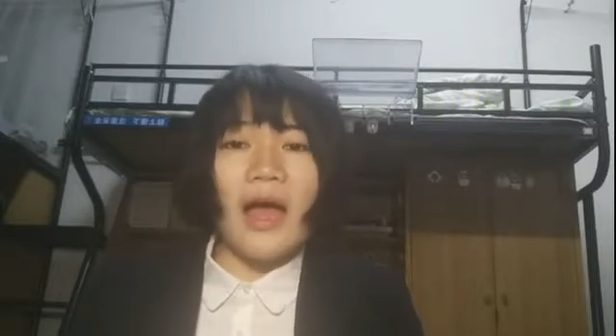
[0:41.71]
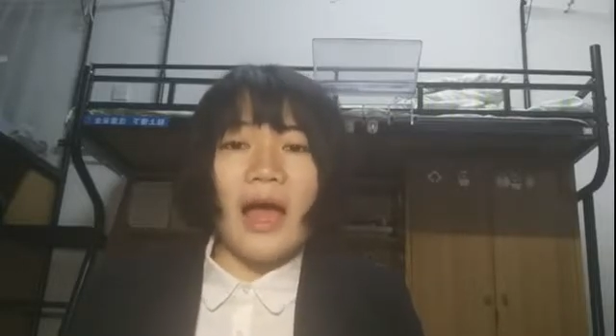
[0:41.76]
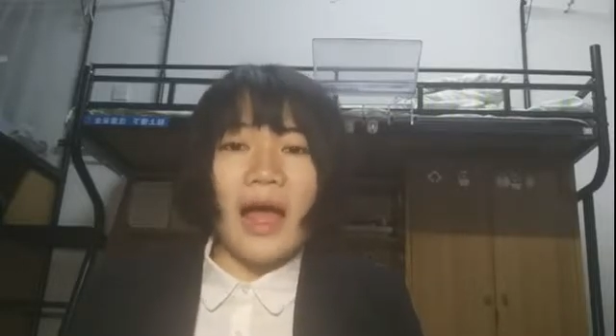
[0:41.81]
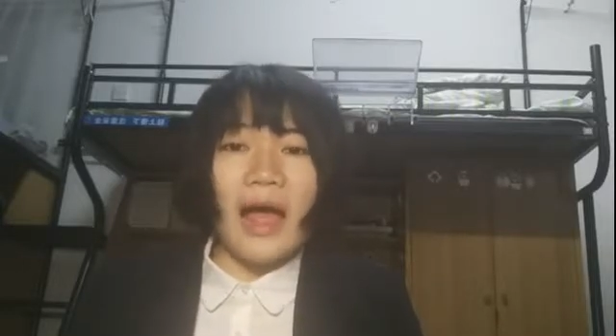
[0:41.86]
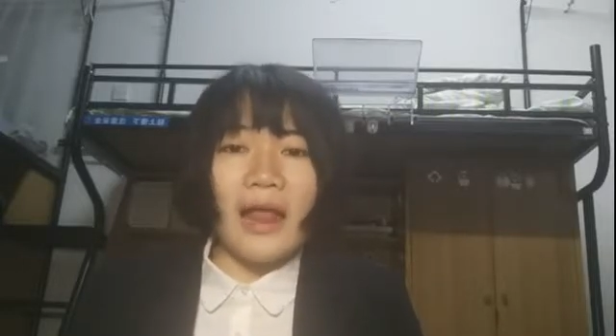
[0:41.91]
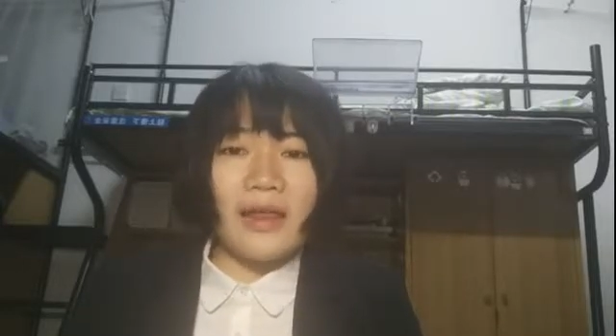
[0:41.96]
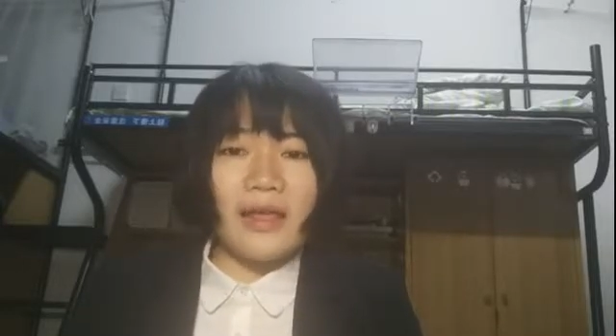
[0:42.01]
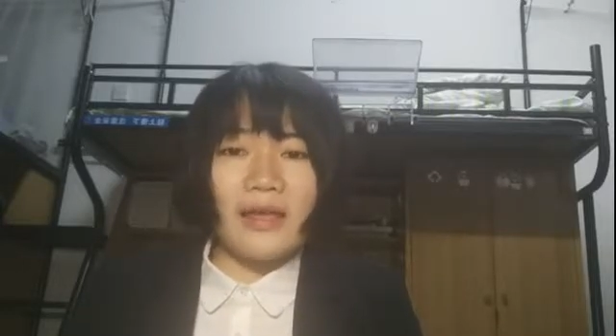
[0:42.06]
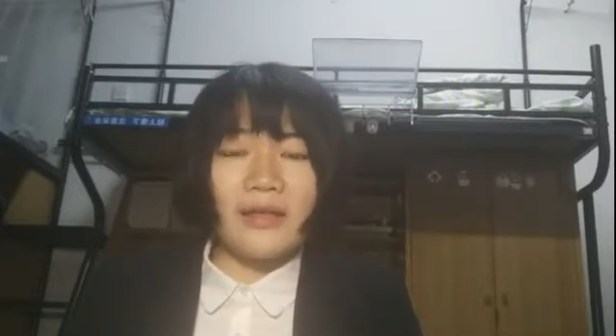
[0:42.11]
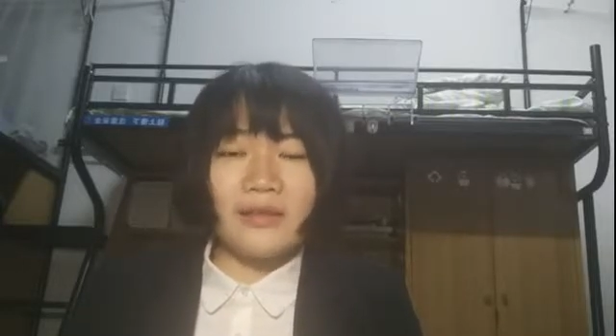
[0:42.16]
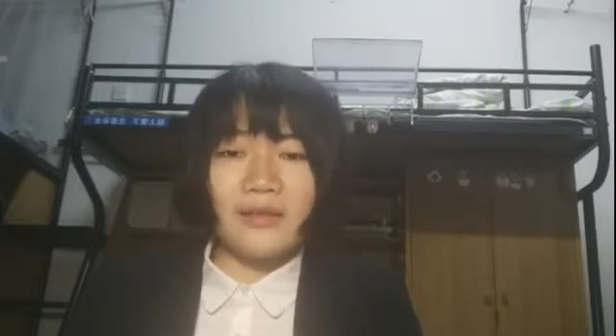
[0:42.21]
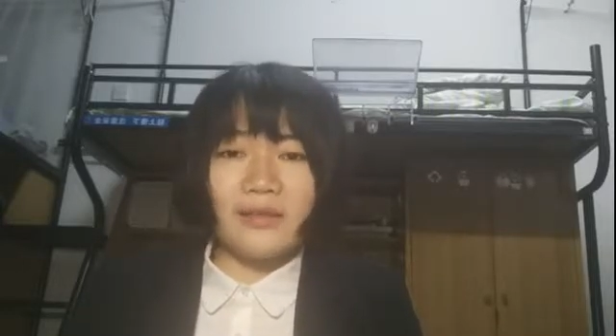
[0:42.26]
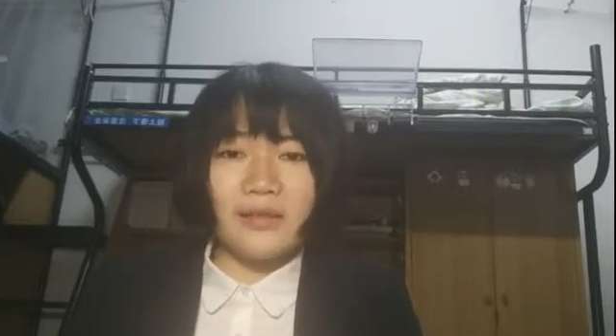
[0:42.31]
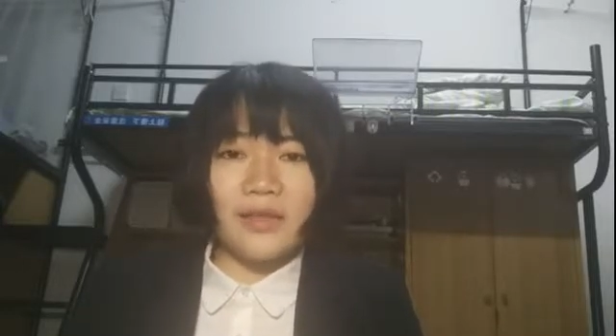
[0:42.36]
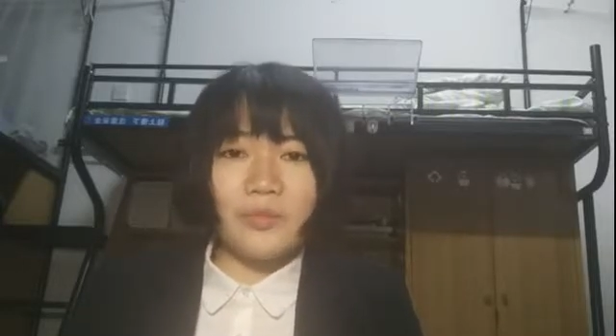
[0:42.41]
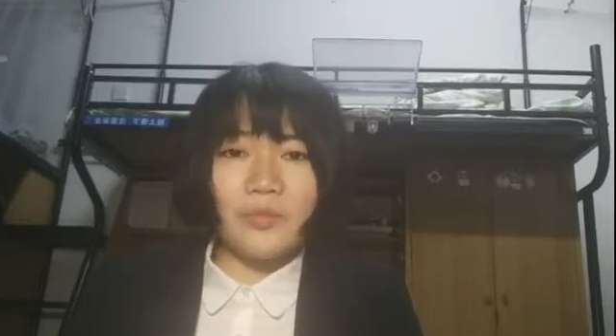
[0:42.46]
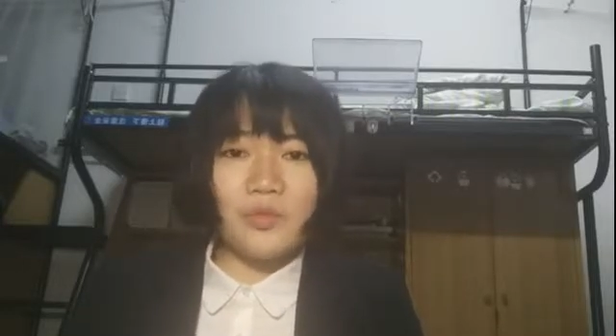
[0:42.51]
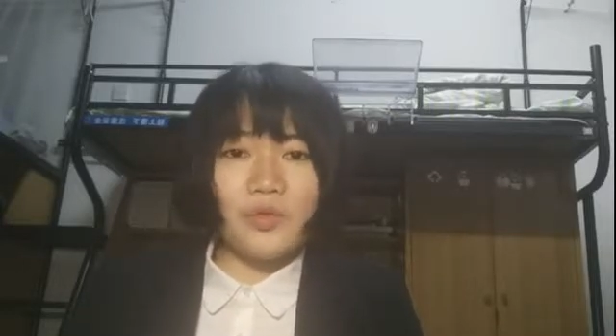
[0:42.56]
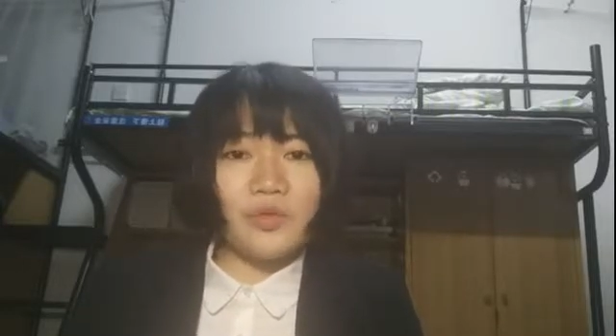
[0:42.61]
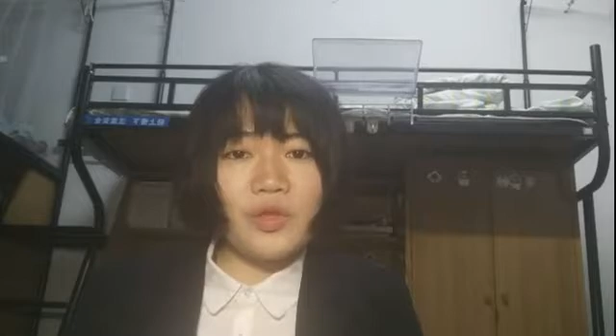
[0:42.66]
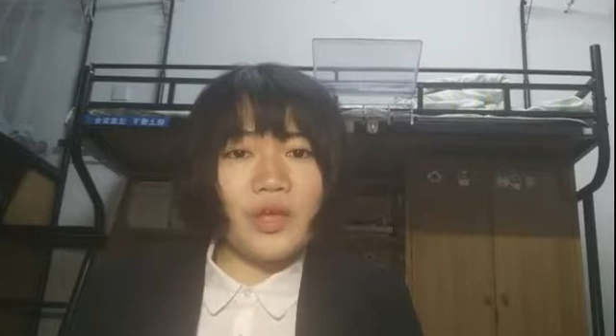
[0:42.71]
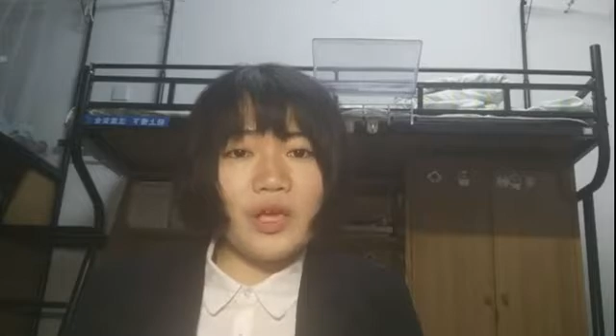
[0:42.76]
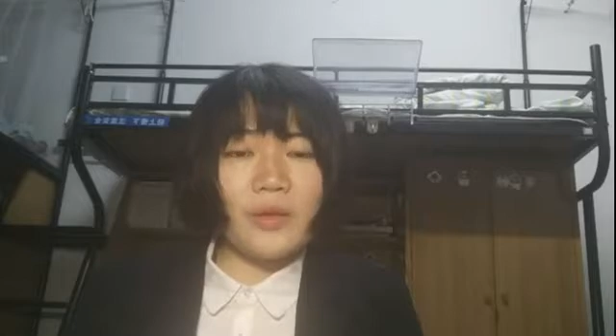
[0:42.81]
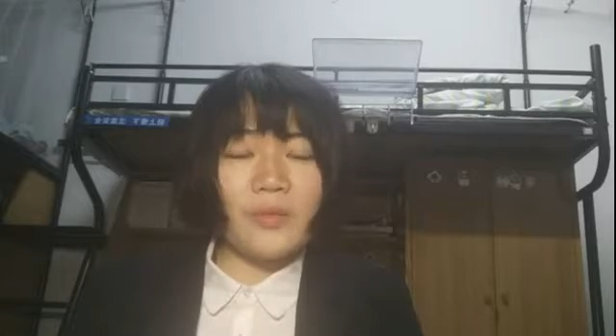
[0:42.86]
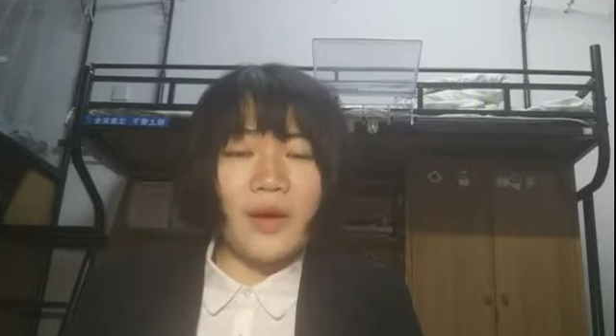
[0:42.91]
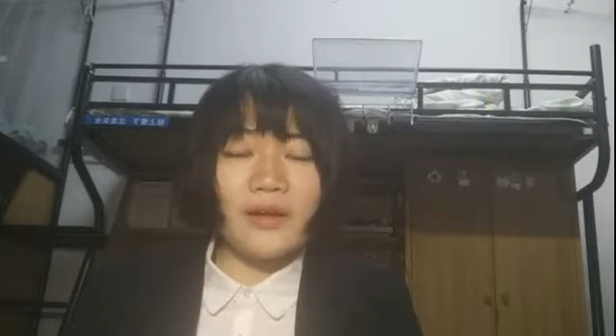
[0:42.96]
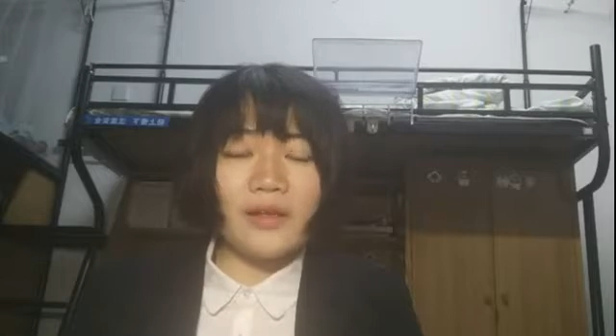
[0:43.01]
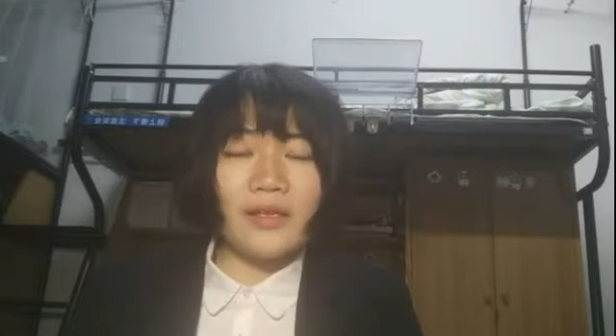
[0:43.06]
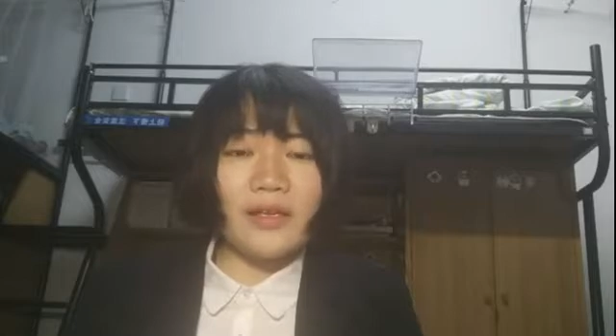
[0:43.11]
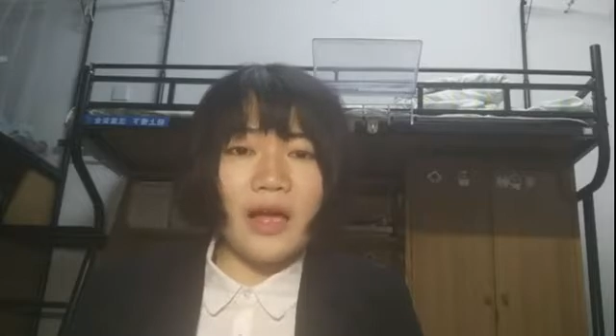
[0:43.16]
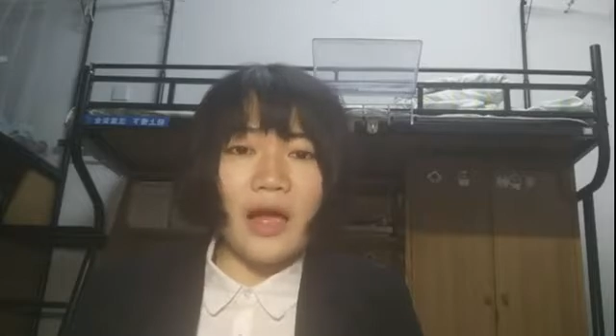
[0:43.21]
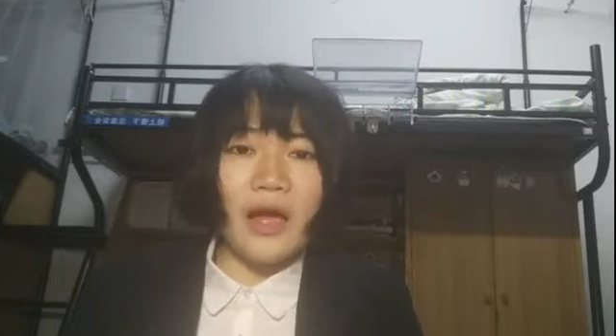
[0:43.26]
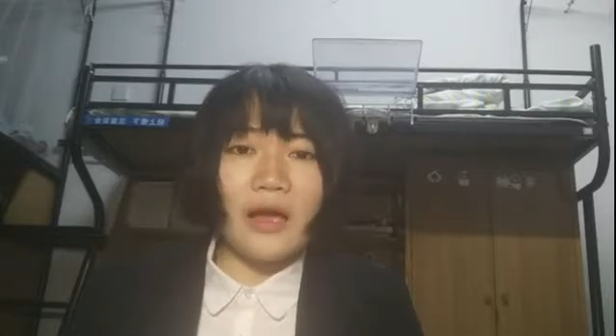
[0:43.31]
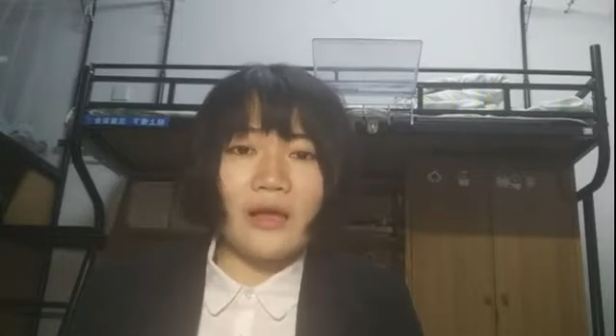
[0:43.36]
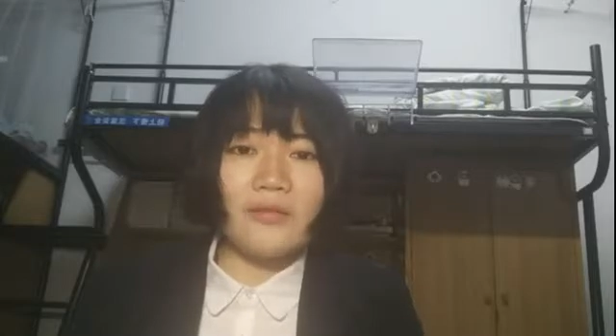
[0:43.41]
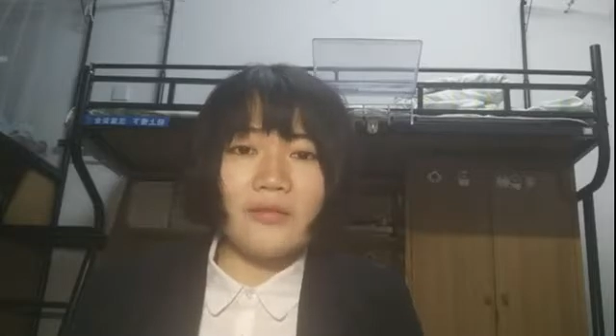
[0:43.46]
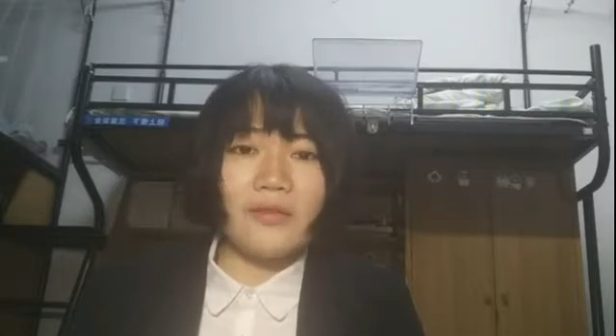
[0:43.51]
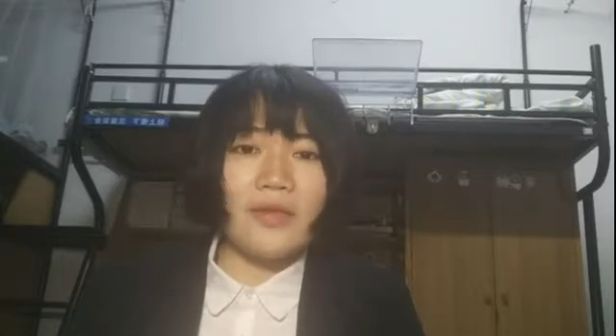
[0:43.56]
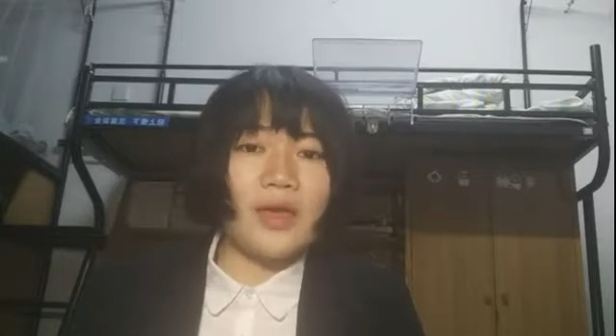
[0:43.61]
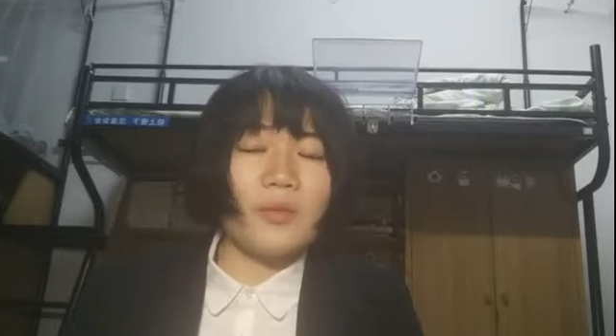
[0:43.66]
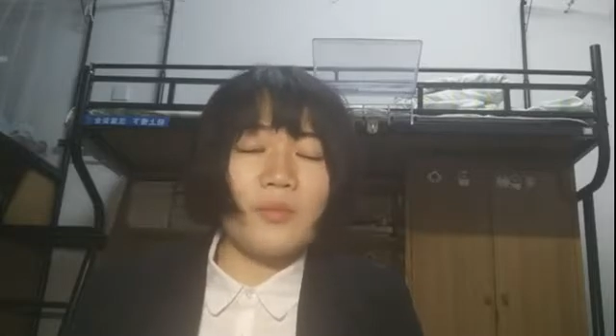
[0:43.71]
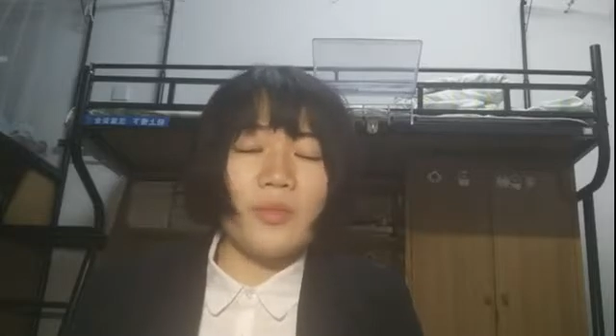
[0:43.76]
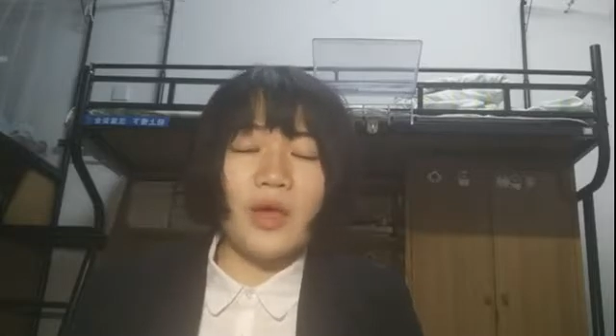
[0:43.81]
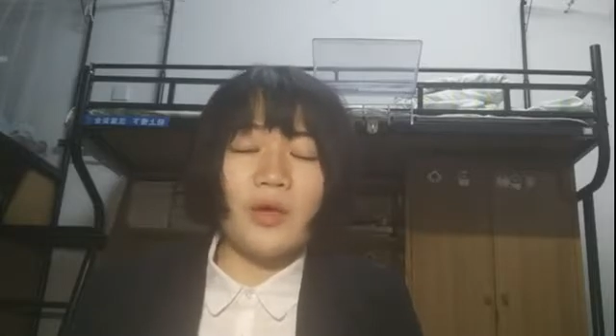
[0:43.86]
I led a team to take part in ICM